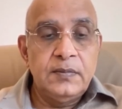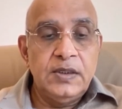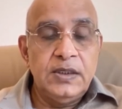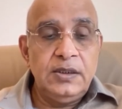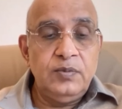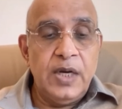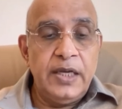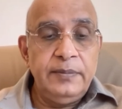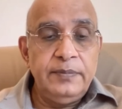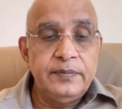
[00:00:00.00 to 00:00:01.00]
This is
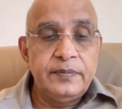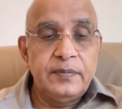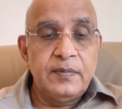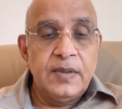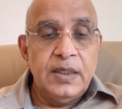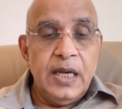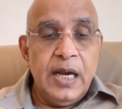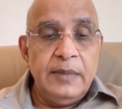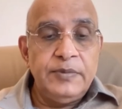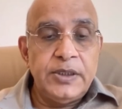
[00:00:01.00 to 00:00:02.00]
why
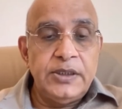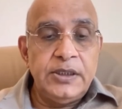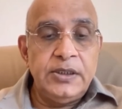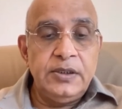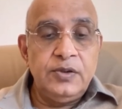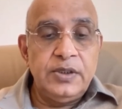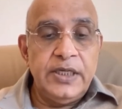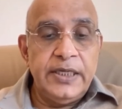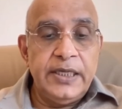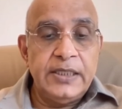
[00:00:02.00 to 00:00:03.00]
I'm suggesting
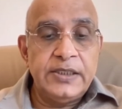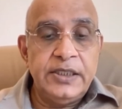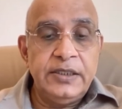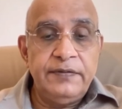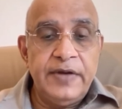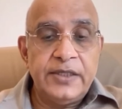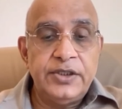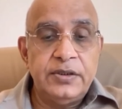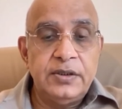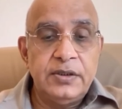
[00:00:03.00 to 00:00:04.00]
today a set of
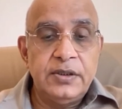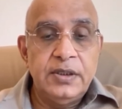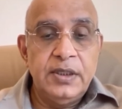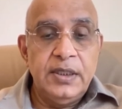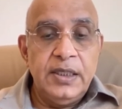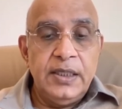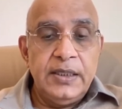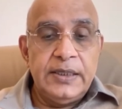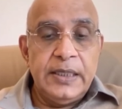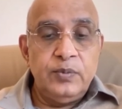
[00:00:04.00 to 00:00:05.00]
actions
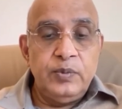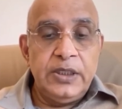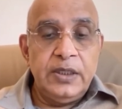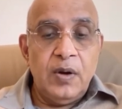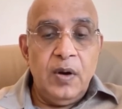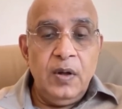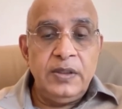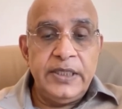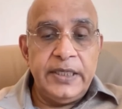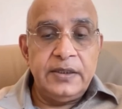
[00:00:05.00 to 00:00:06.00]
that we can all
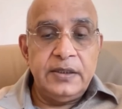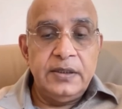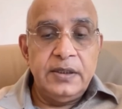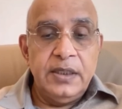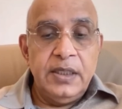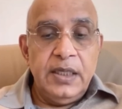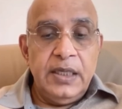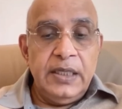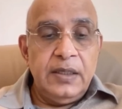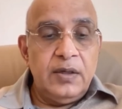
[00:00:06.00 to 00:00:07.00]
take
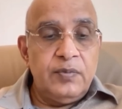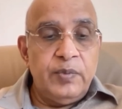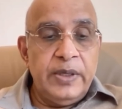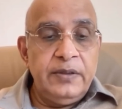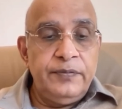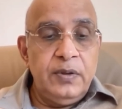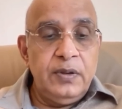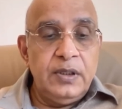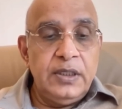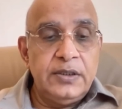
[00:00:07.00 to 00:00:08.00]
in our
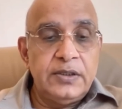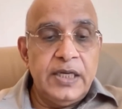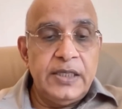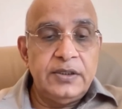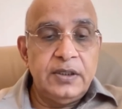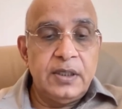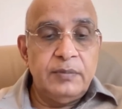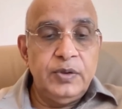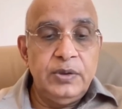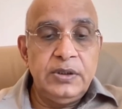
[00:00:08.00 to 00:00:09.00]
wonderful international
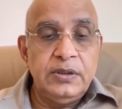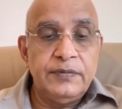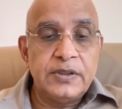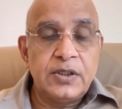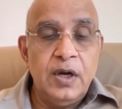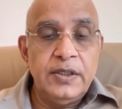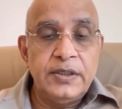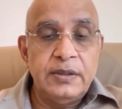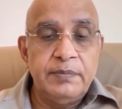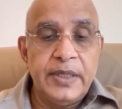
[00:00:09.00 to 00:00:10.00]
community of
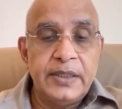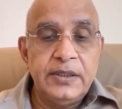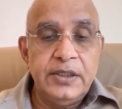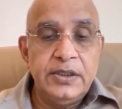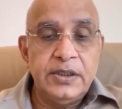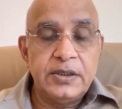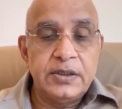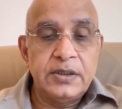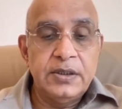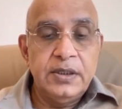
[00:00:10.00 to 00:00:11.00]
scholars and
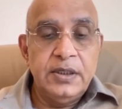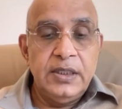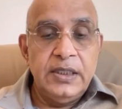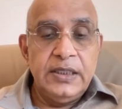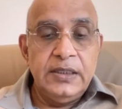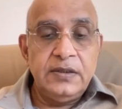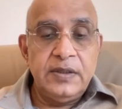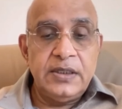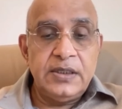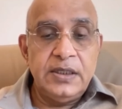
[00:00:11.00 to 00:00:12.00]
practitioners
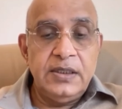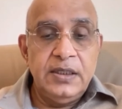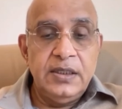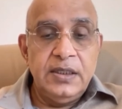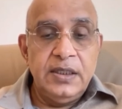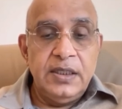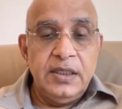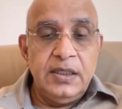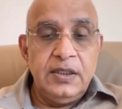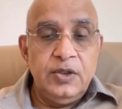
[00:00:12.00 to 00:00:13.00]
interested
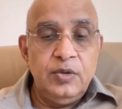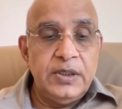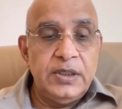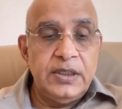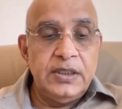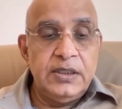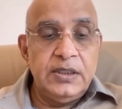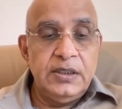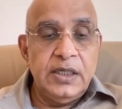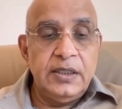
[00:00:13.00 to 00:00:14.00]
in human
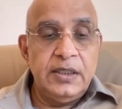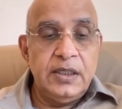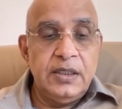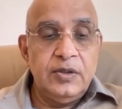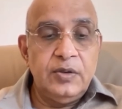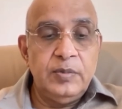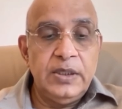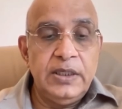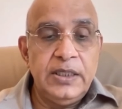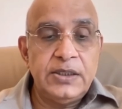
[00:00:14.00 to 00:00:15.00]
dignity and
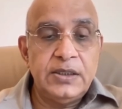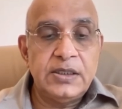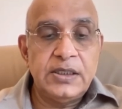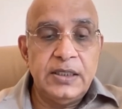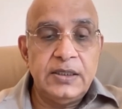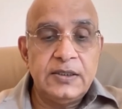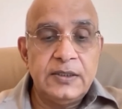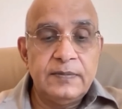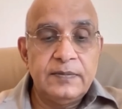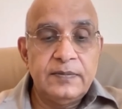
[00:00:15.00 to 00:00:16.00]
humiliation studies.